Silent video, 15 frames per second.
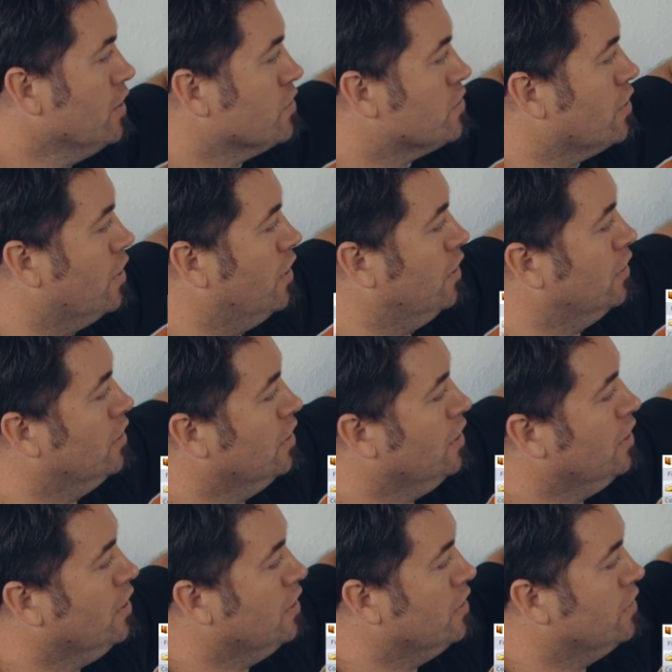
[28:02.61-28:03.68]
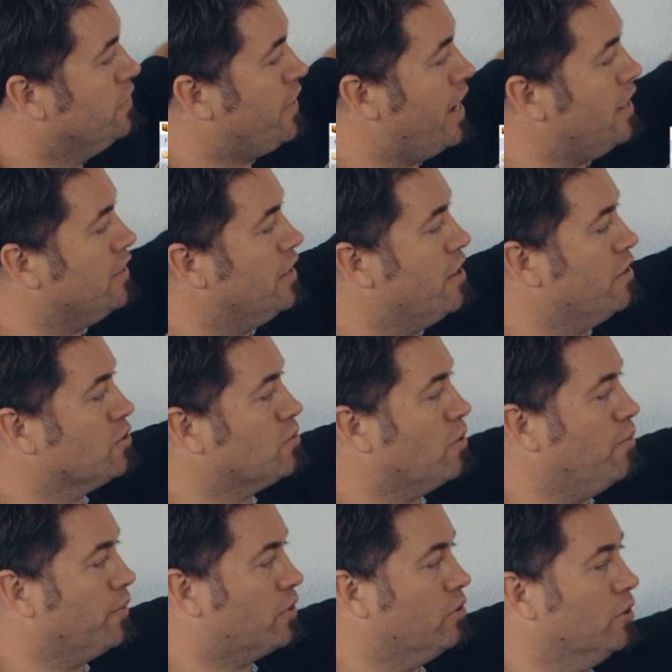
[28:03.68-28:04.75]
So that there is
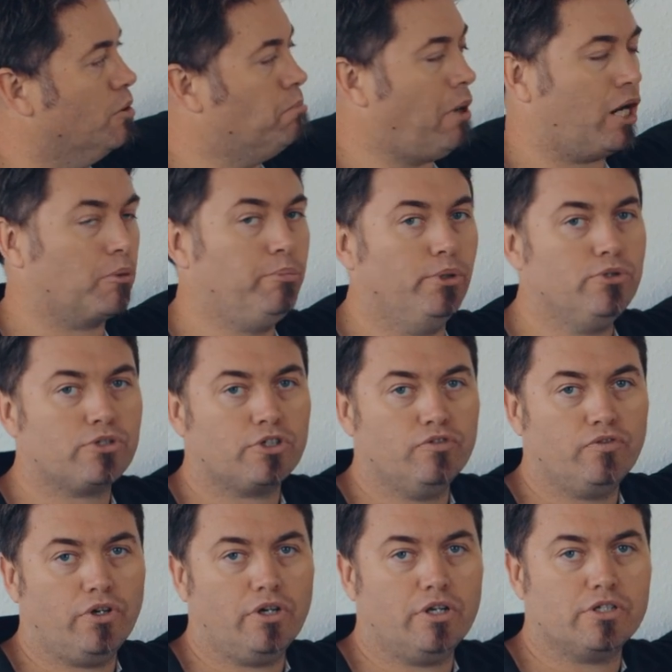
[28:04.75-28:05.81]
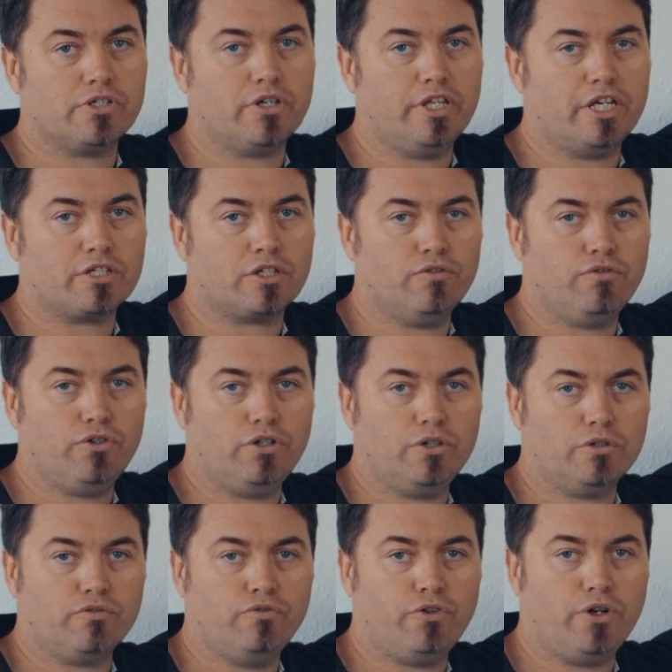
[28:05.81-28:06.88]
what we call a buck boost converter. So that's
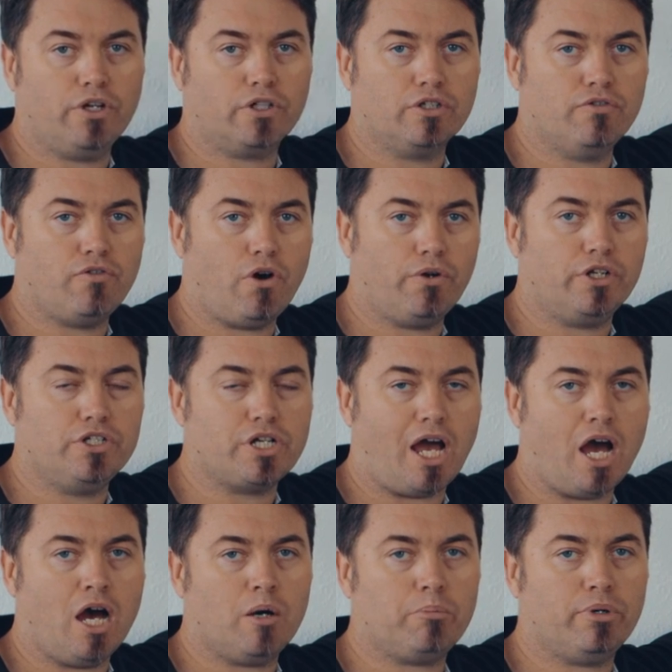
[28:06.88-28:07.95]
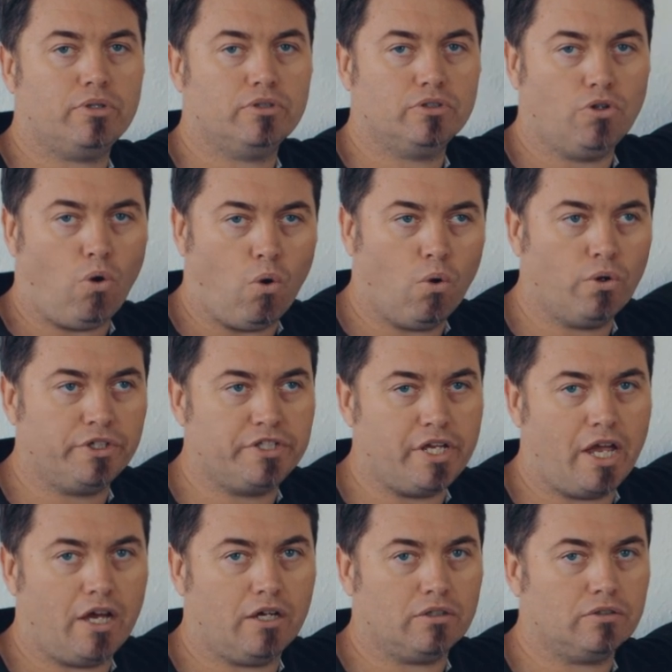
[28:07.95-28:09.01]
converting the voltage up or
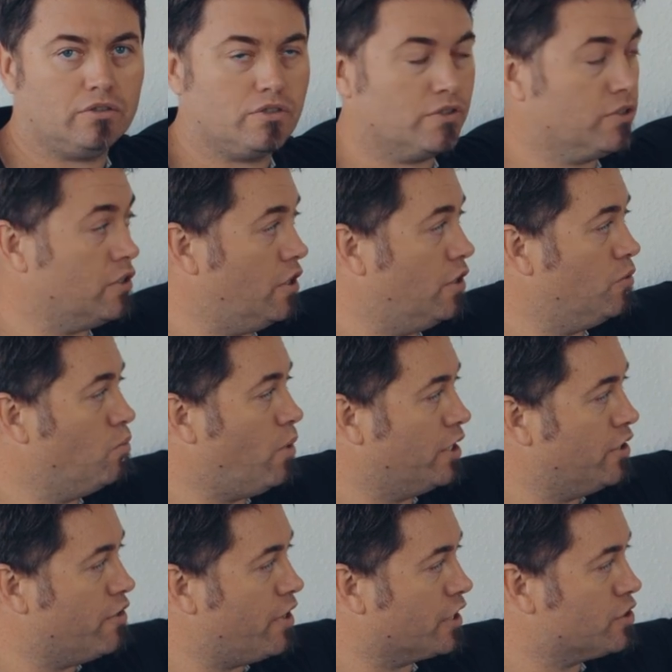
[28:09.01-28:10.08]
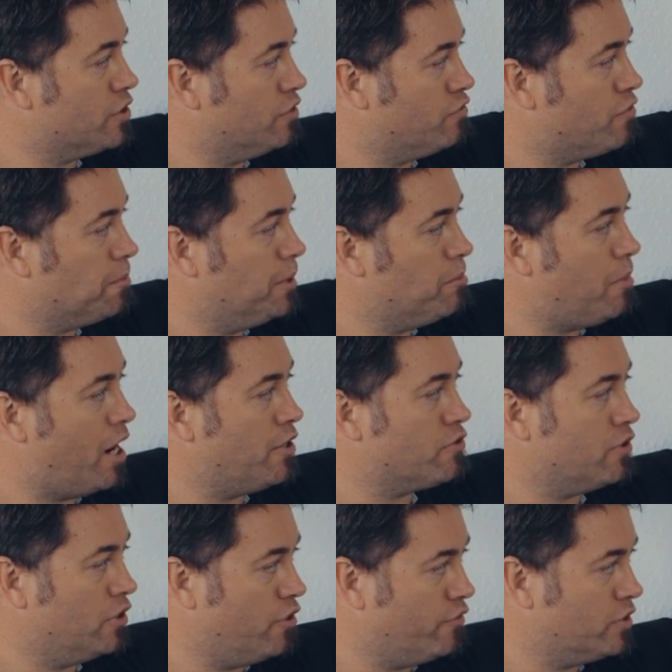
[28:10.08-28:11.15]
down. So in one direction from the
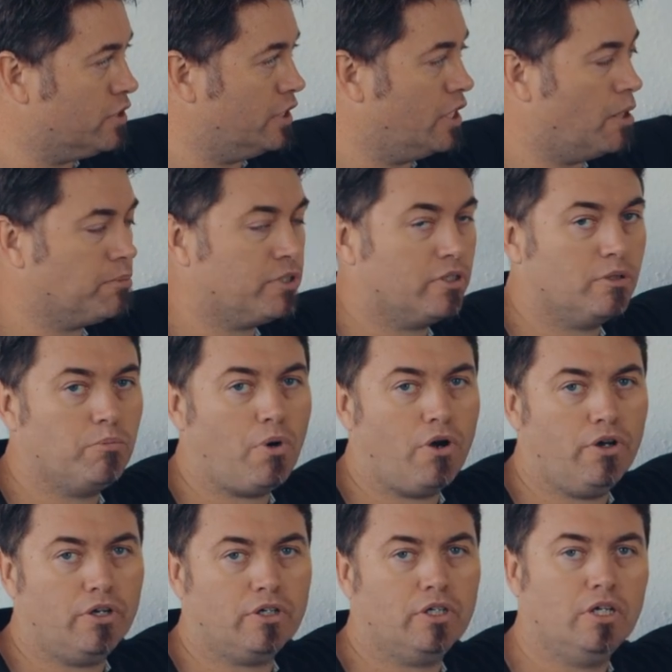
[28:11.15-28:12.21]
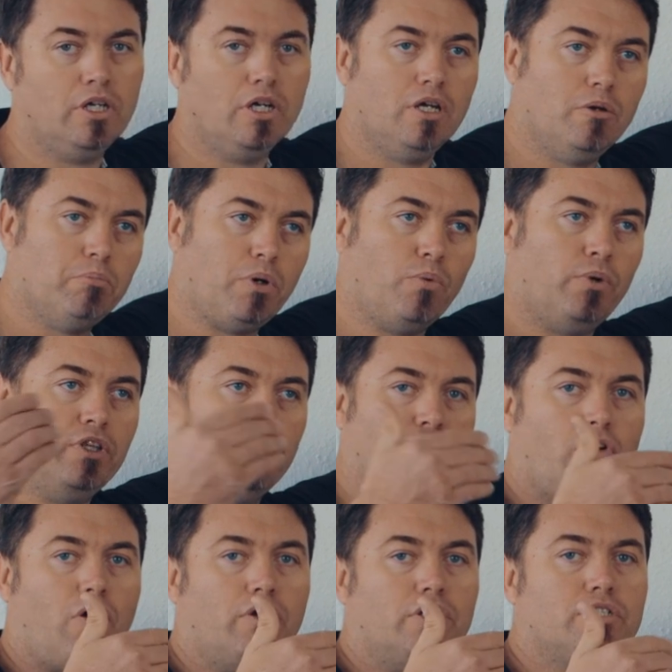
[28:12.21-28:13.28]
battery, obviously up to the motor. But when the
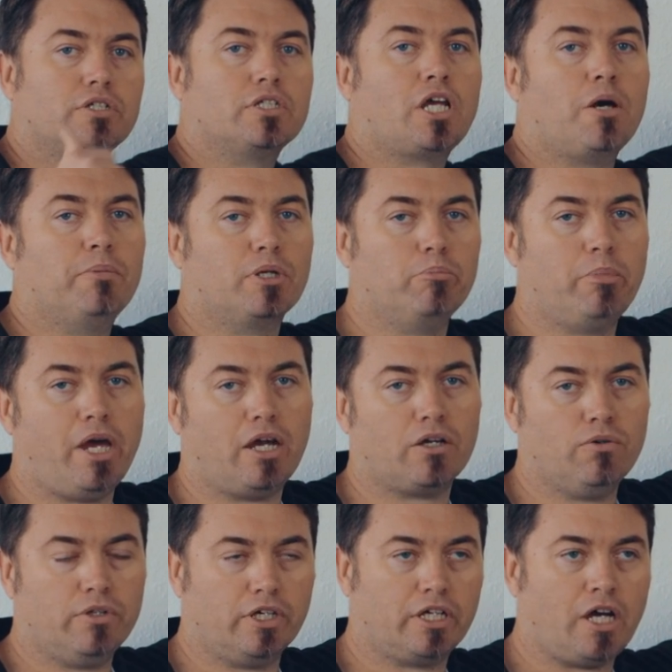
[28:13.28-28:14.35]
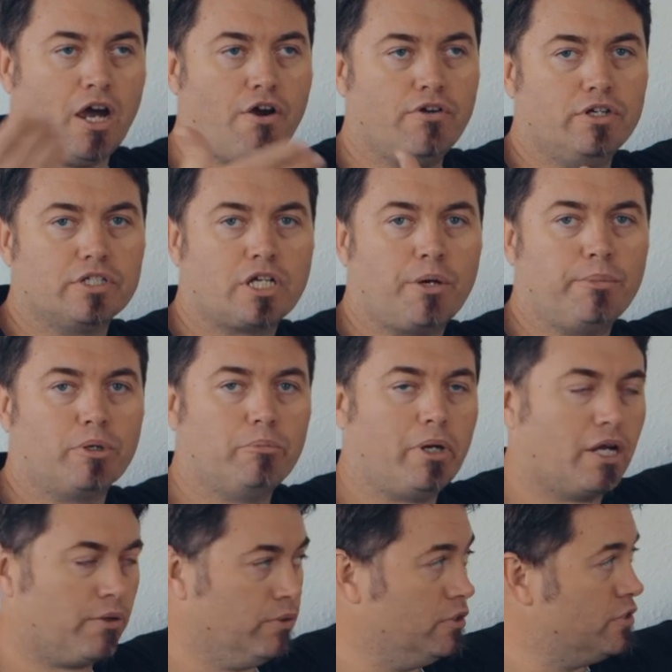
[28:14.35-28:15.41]
voltage is coming back or the current is coming
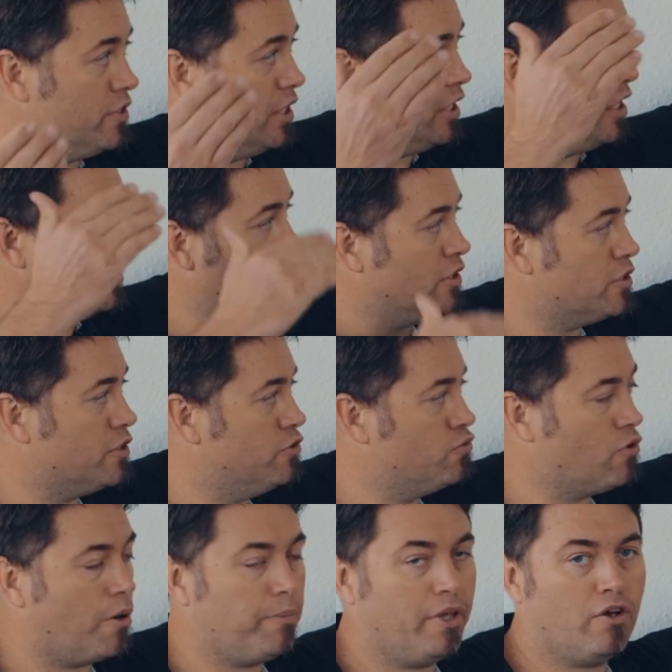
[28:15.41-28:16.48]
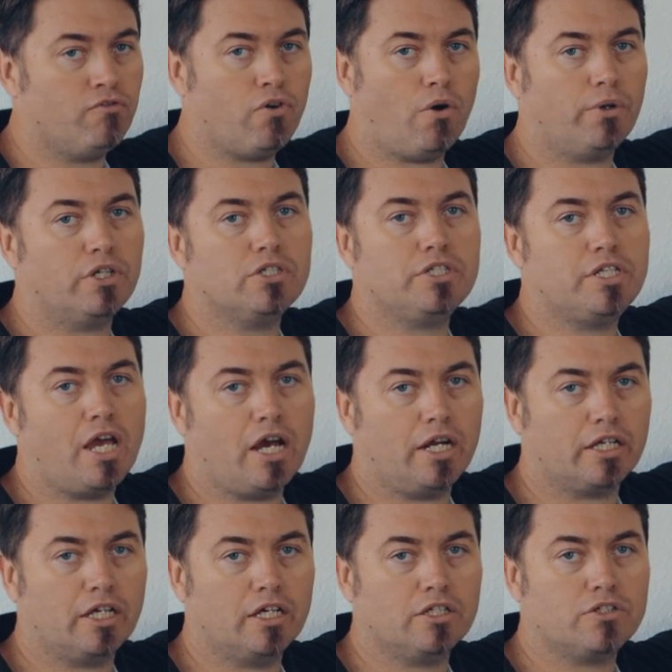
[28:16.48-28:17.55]
backwards, then it needs to drop that voltage
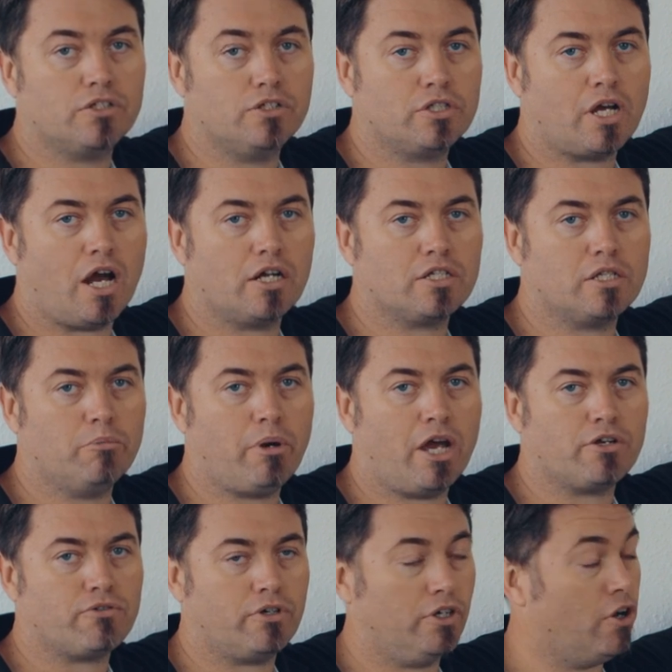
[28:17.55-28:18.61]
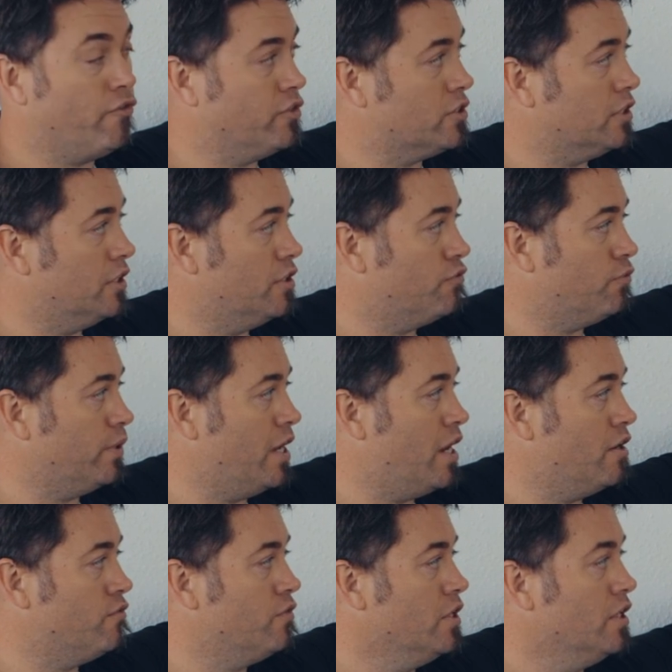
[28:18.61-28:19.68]
down again to charge the battery. Obviously, if we
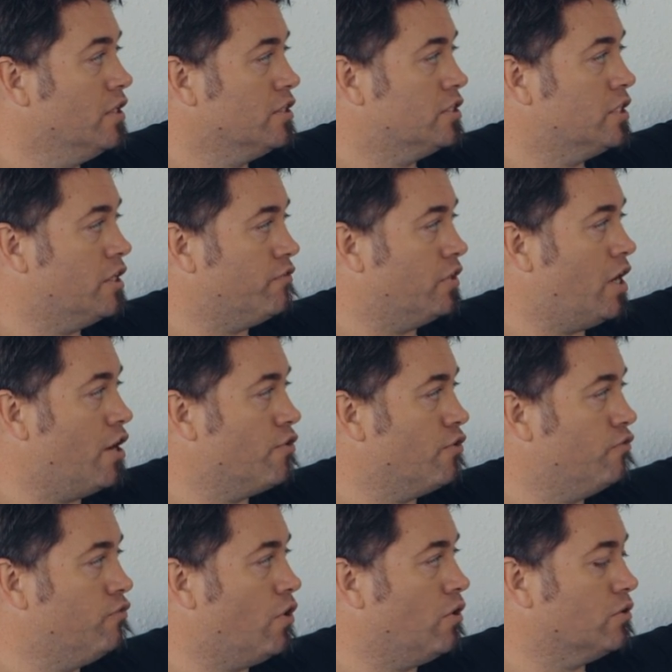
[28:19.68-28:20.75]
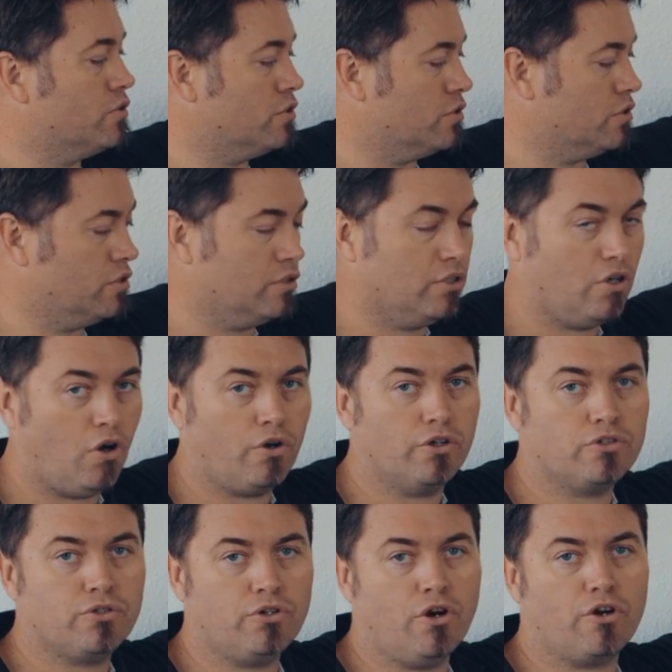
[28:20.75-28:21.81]
have 700 volts on
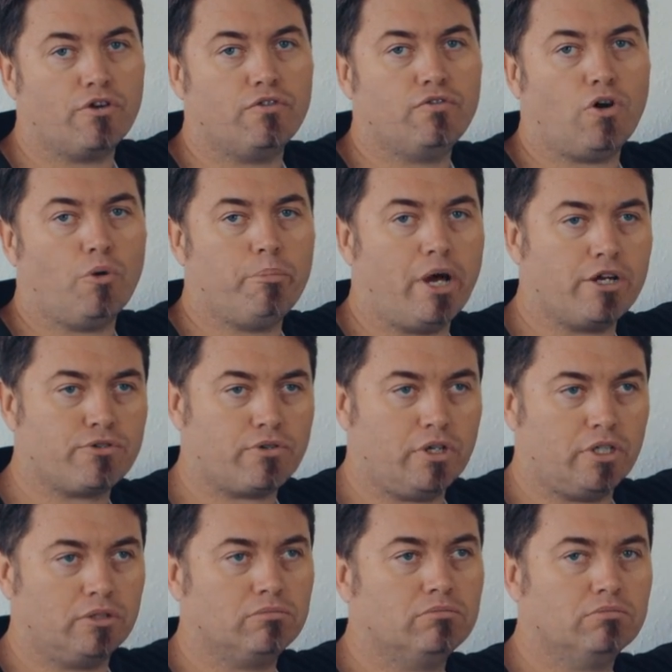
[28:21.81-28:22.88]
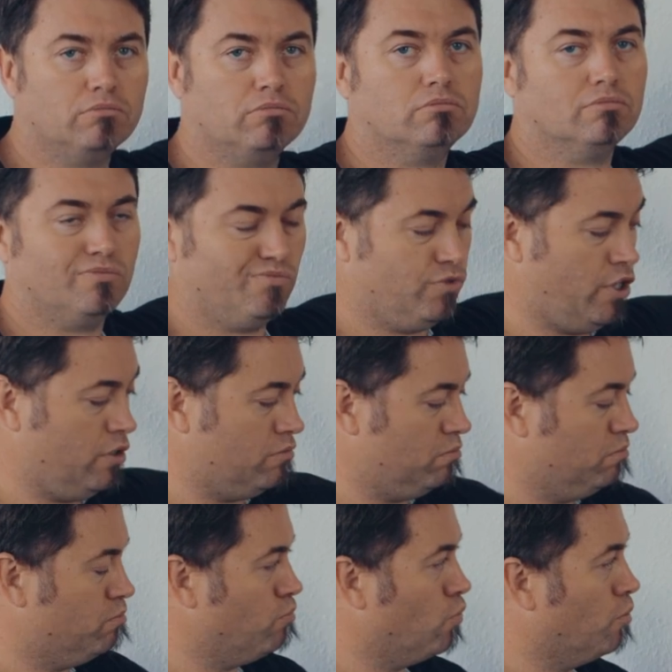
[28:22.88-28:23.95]
a 200 volt battery,
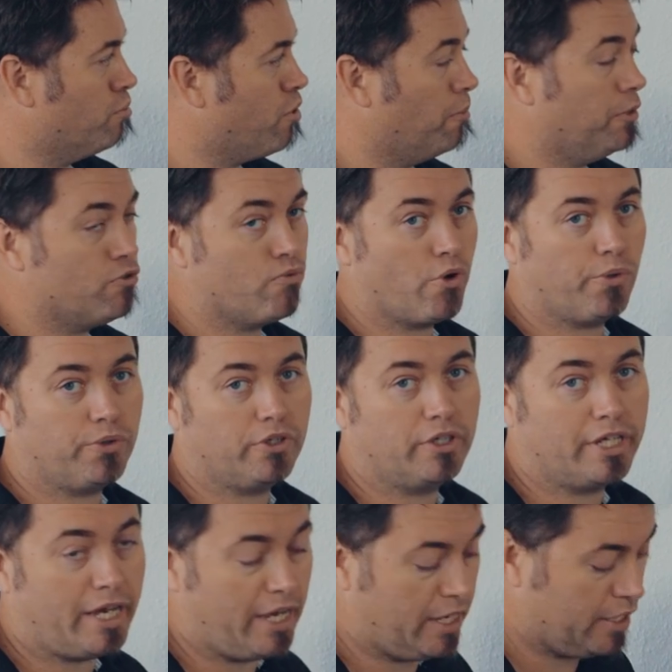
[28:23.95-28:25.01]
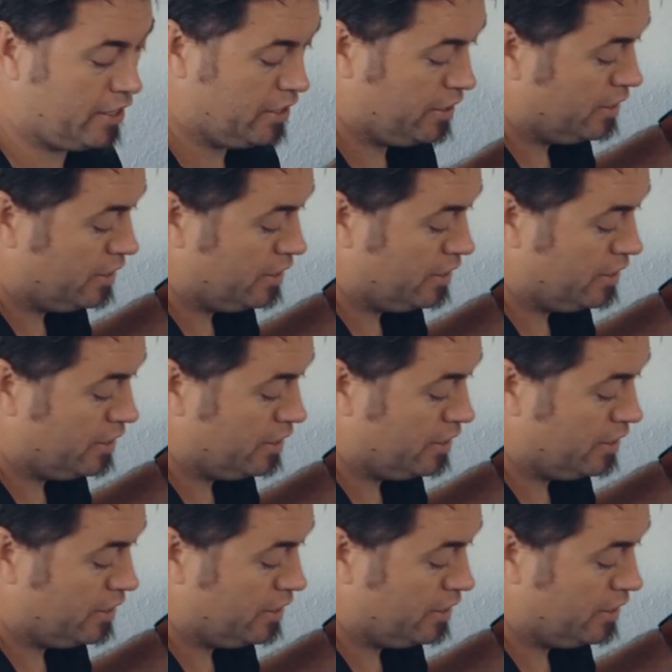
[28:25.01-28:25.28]
it will probably ruin your day.